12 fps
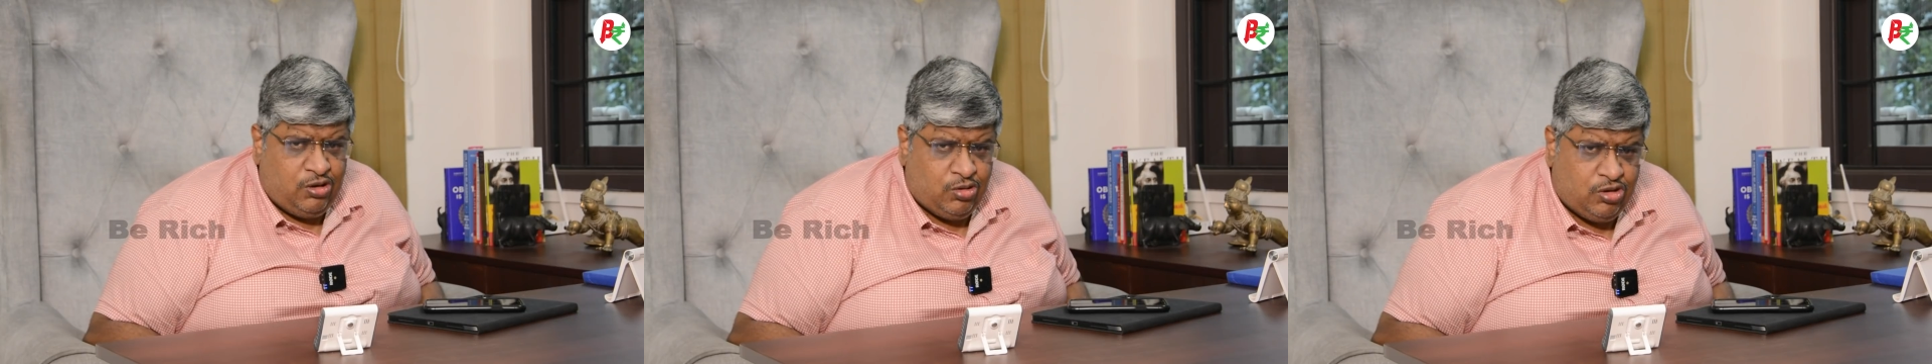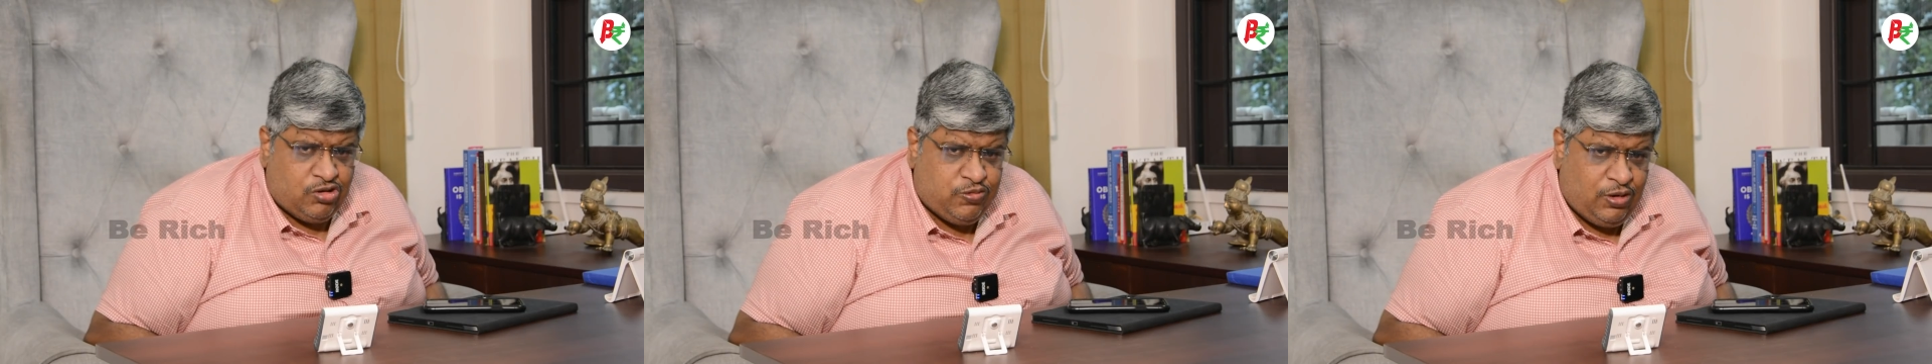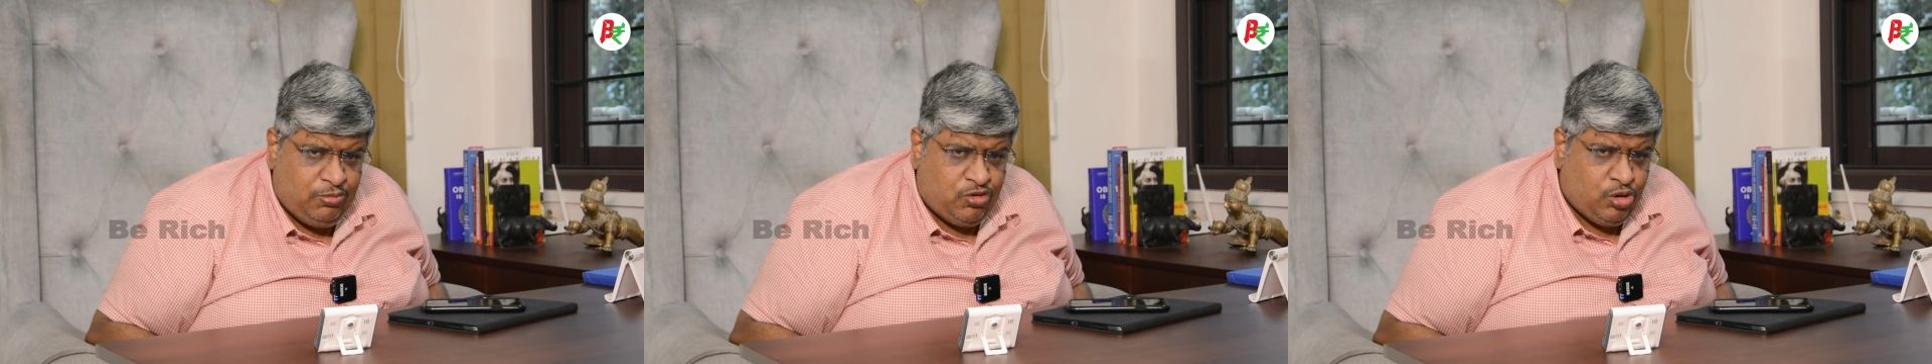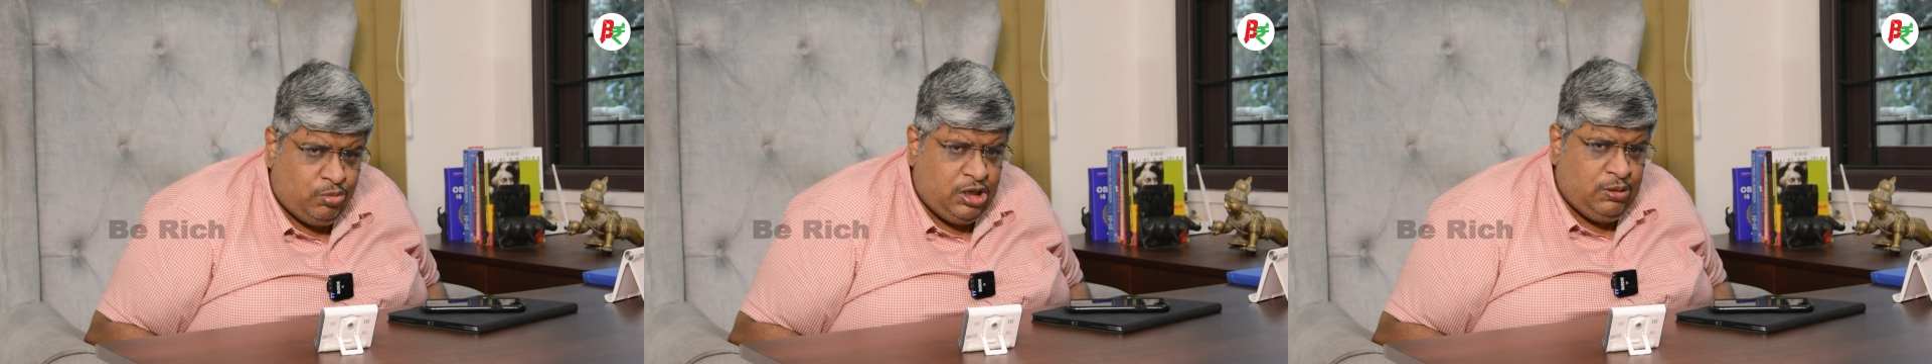crores from
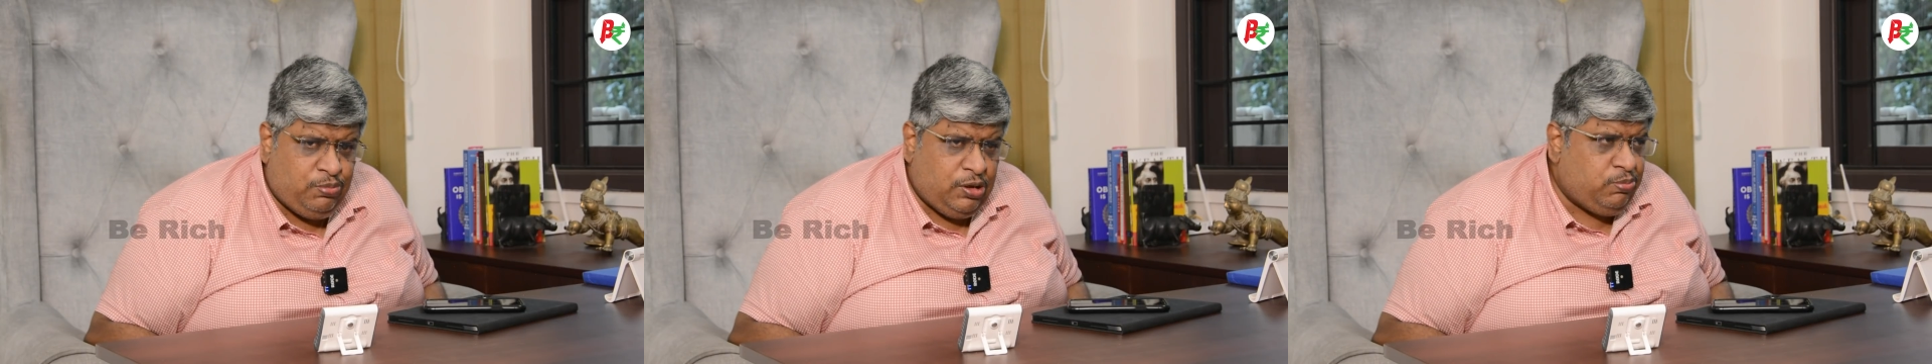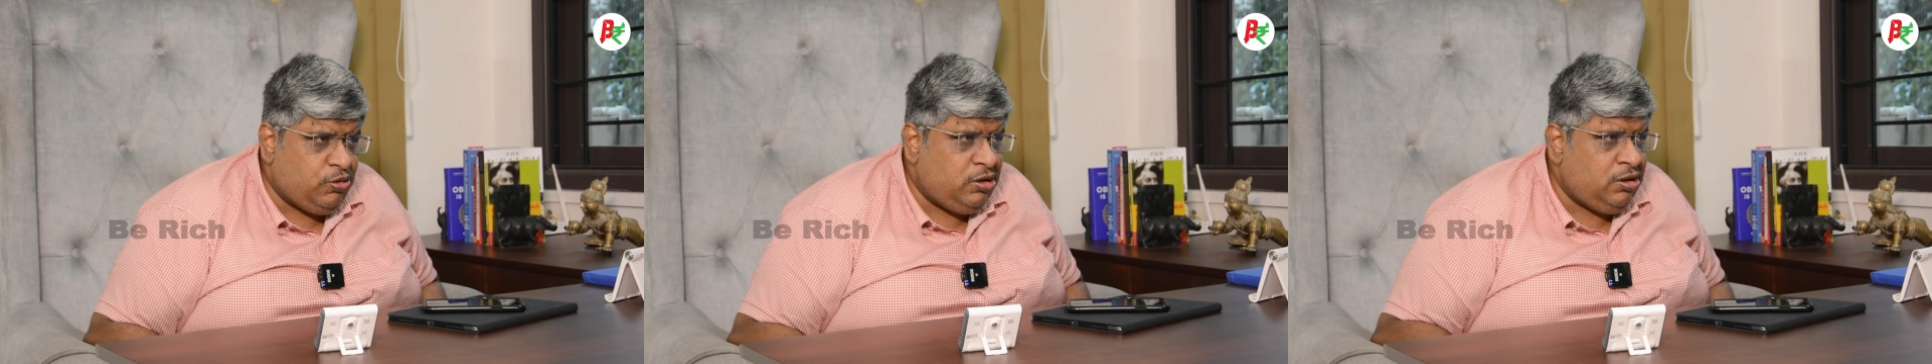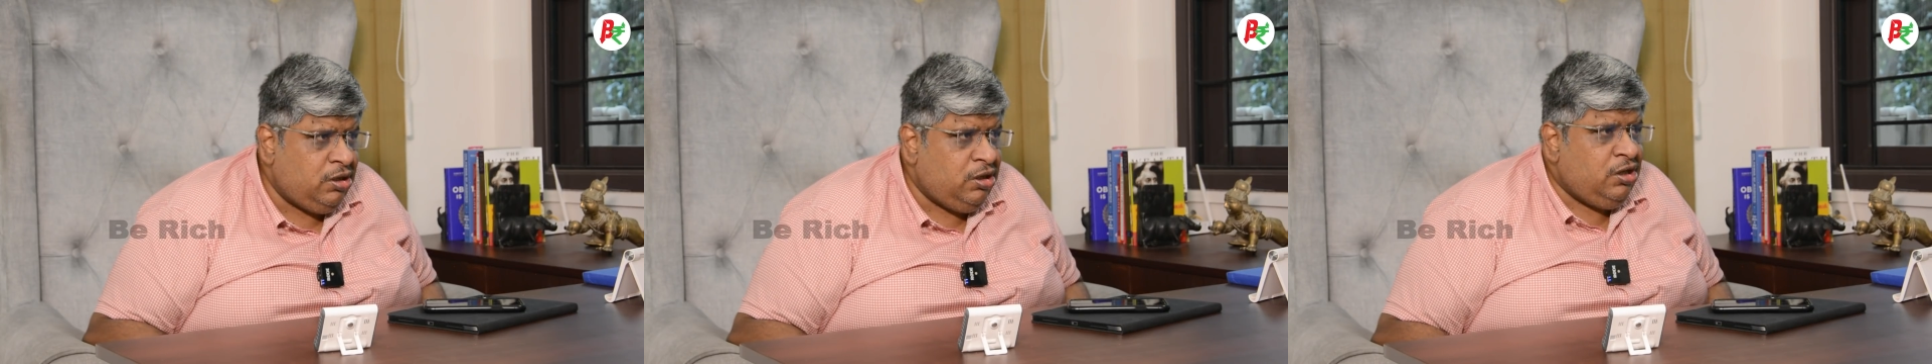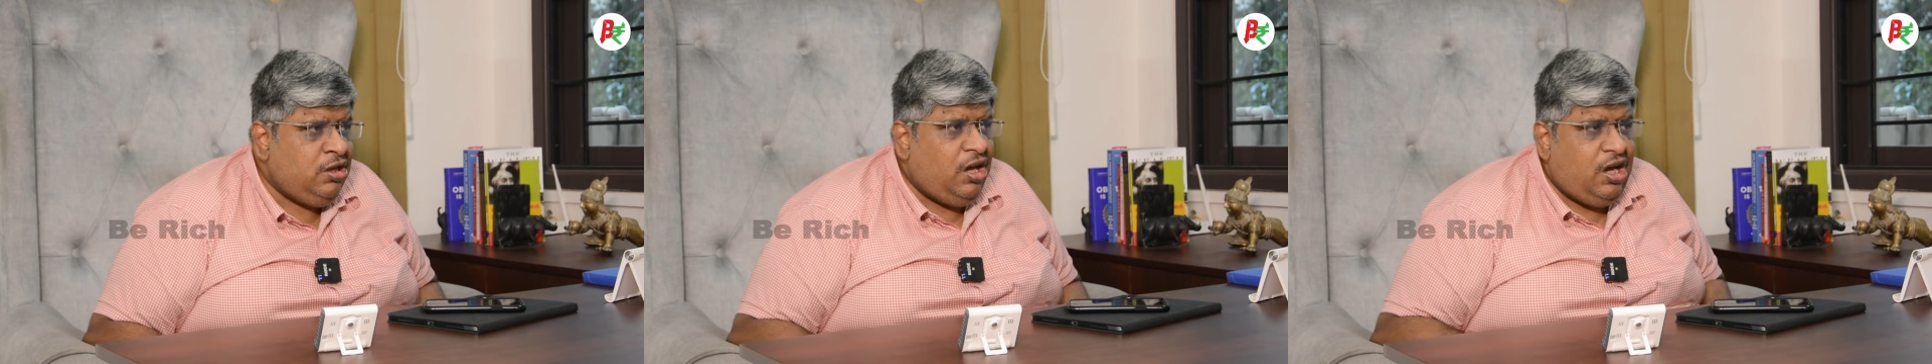so many people
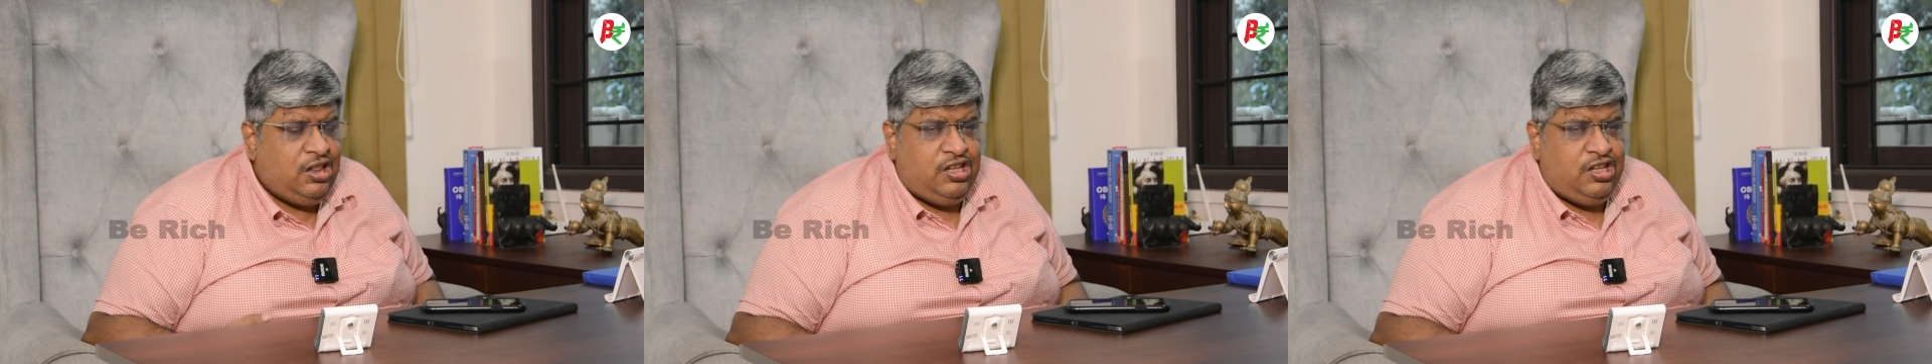and